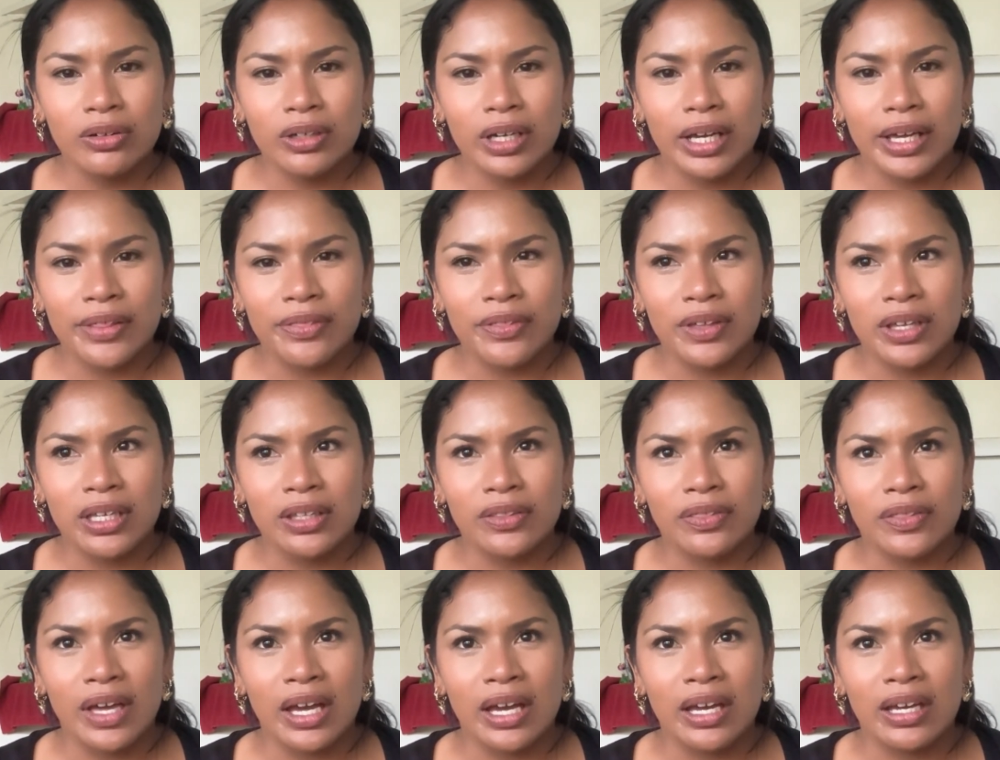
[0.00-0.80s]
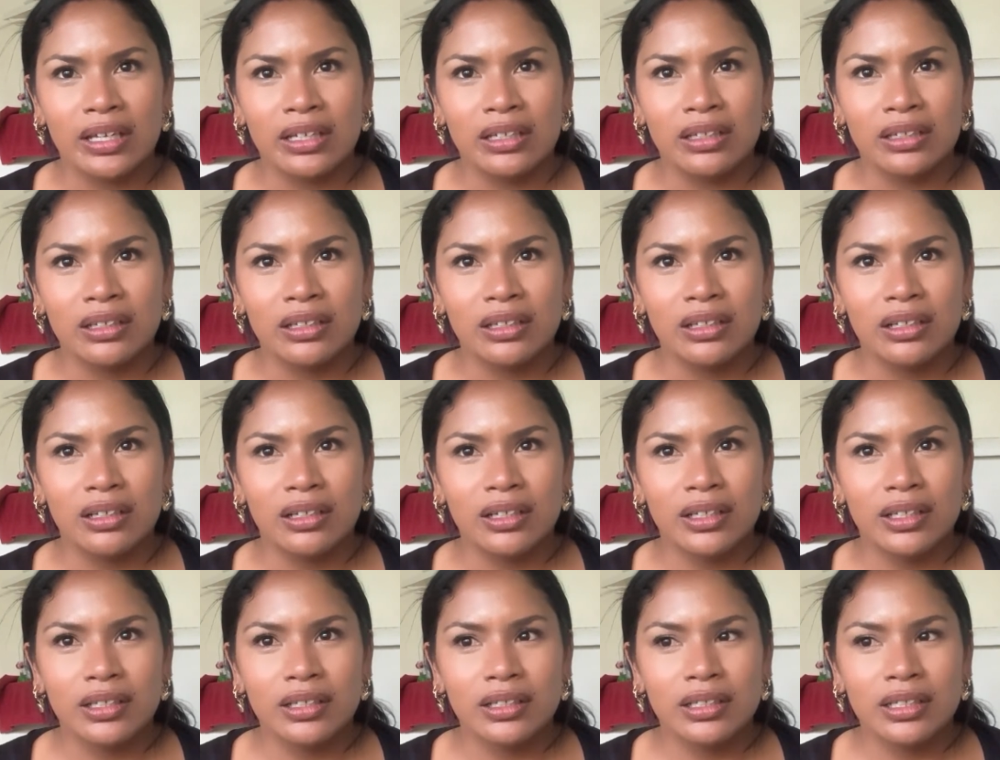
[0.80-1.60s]
I think that
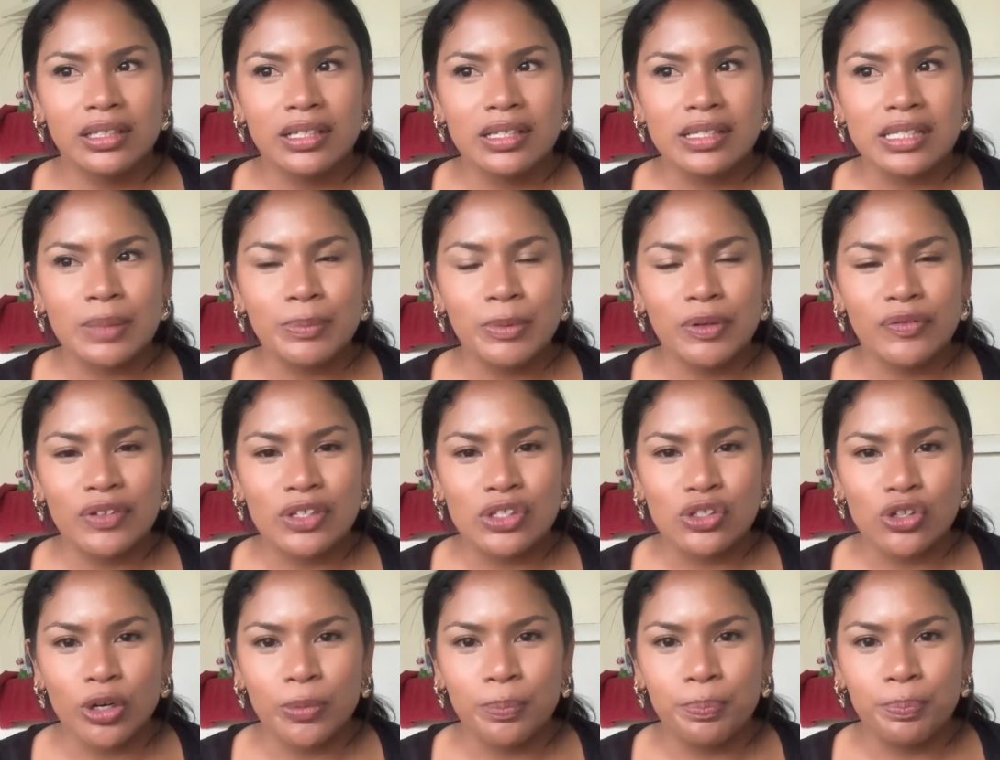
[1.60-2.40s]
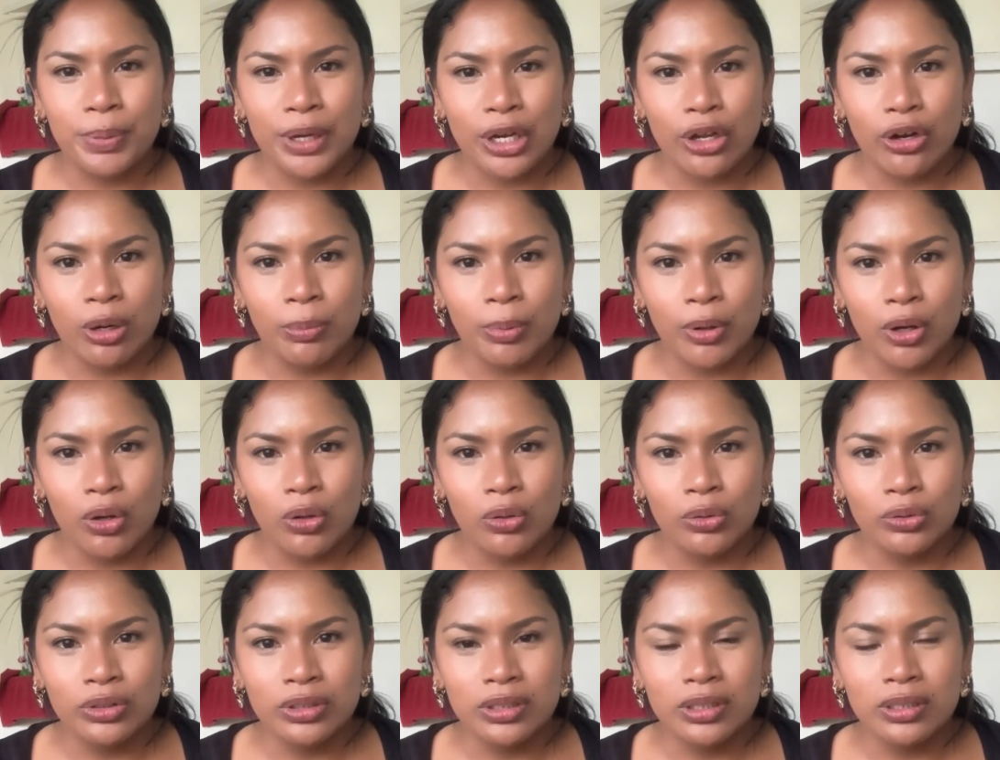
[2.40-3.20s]
some of us are bigger
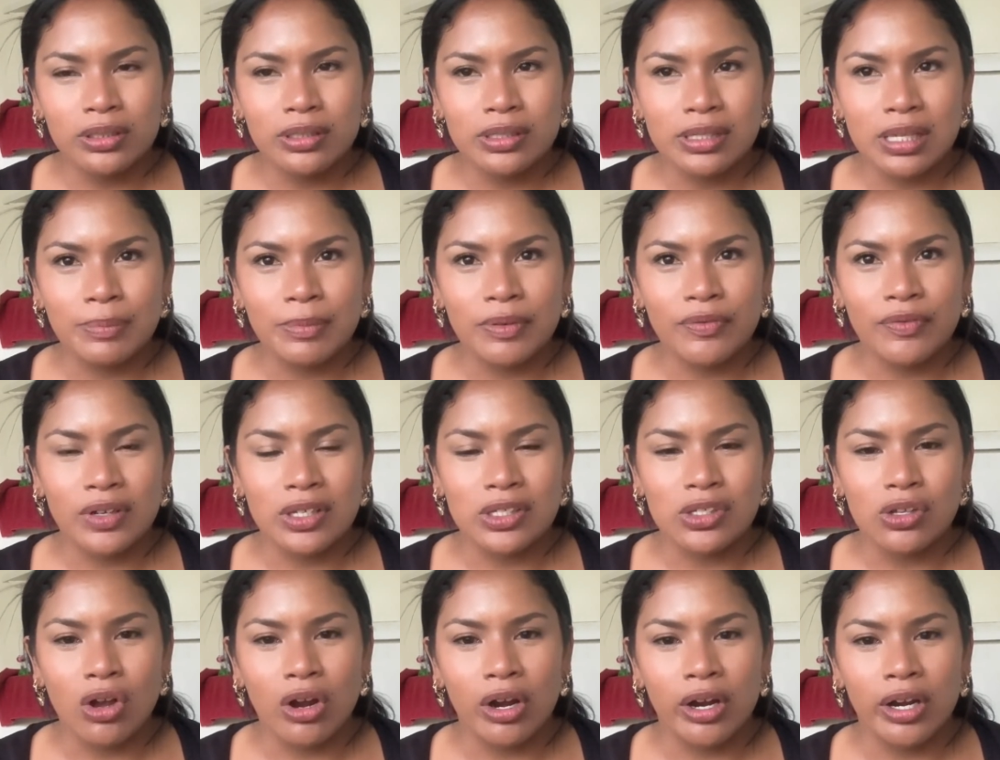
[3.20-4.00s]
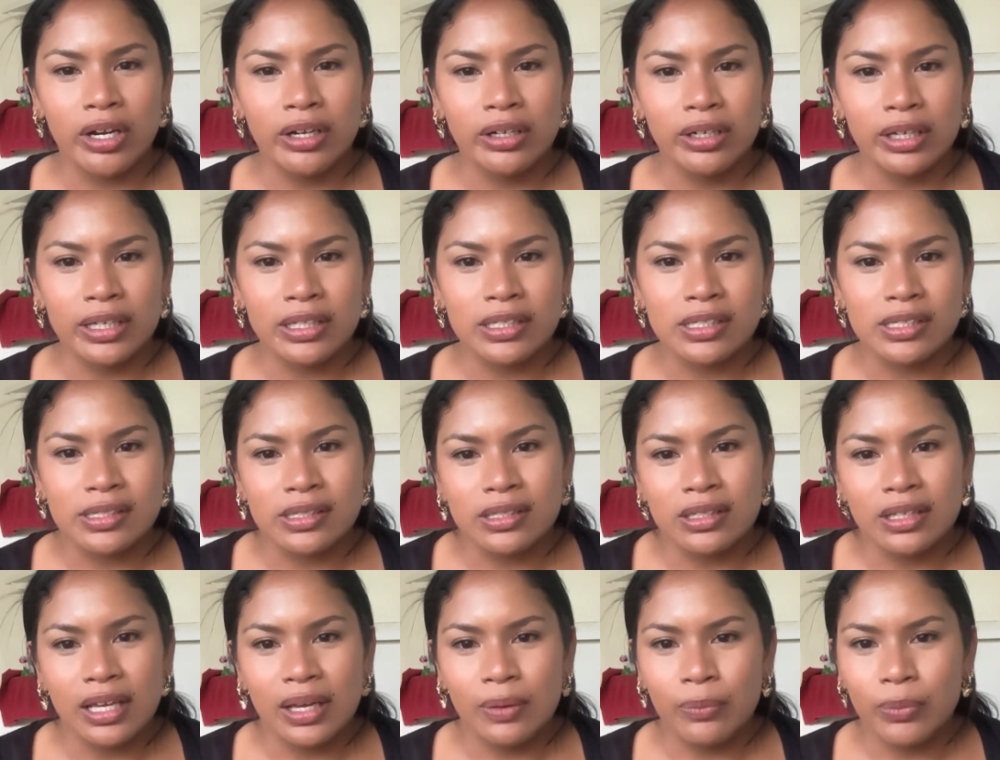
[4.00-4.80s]
boned, some of us aren't. It's
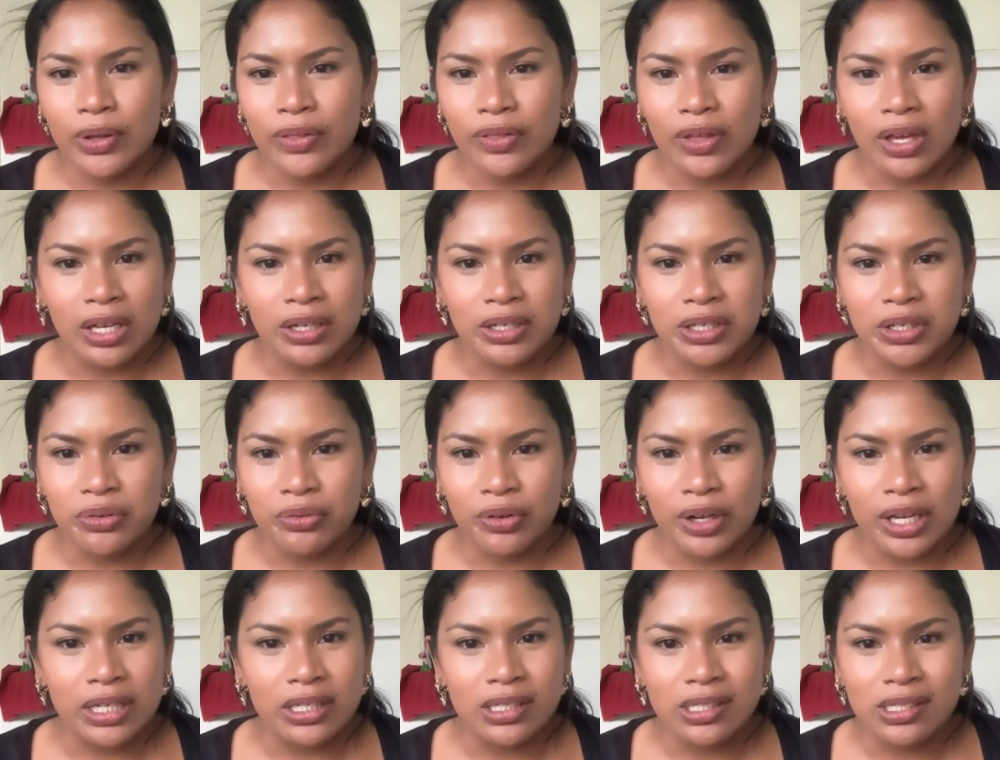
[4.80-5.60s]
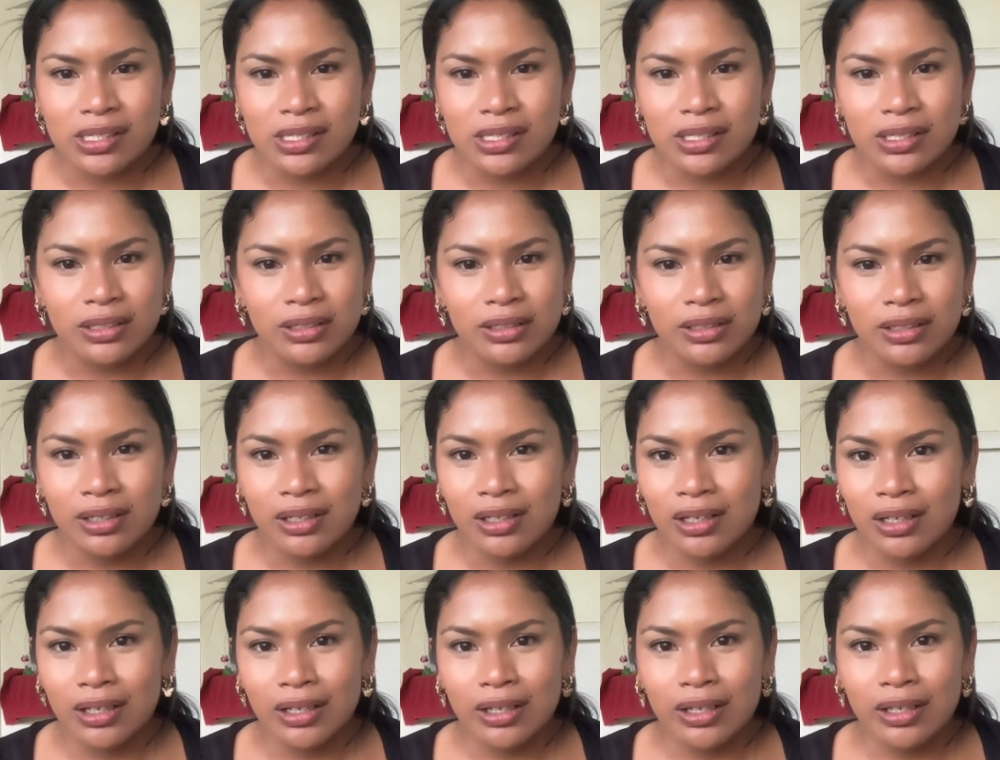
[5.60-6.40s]
with any race,
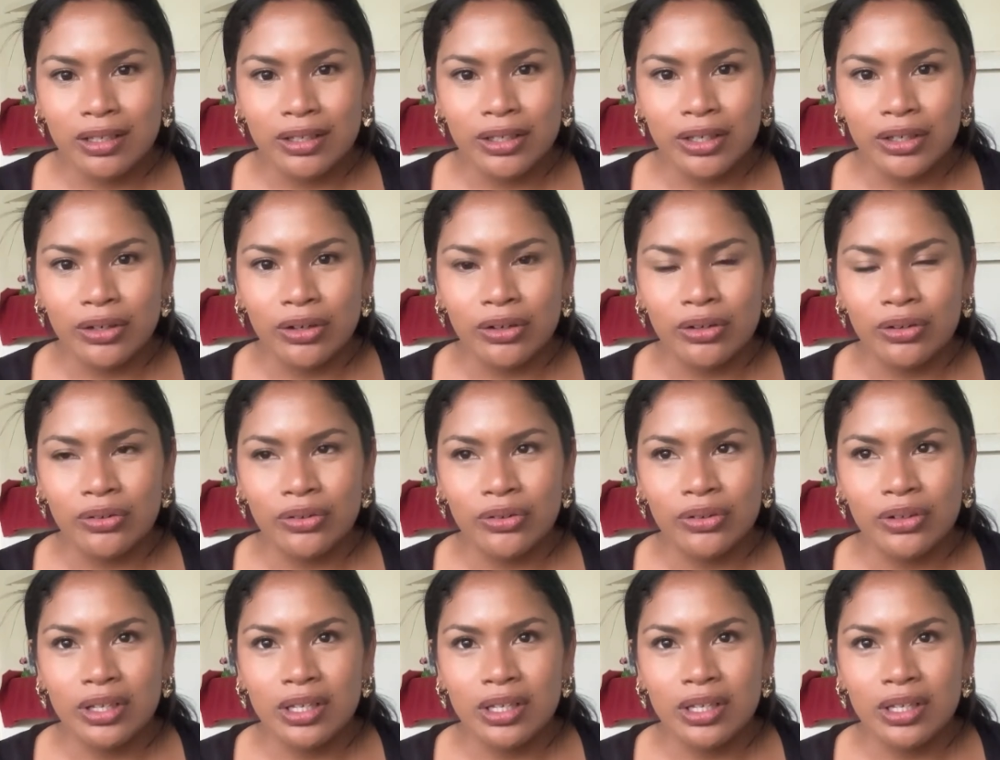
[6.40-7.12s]
you know.